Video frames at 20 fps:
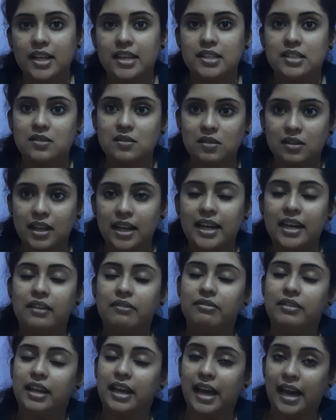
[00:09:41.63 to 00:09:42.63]
So that
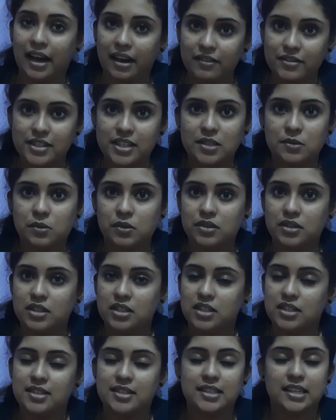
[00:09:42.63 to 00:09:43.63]
if they have such
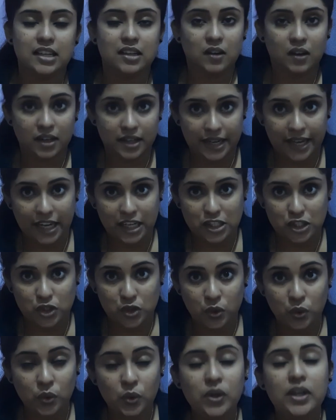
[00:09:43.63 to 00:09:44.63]
positions, they'll contact
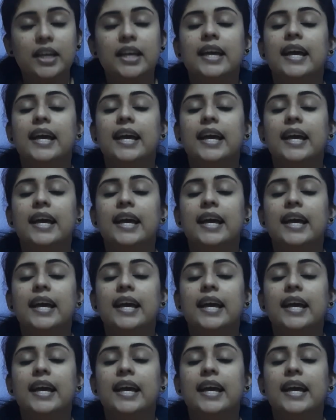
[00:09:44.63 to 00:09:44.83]
you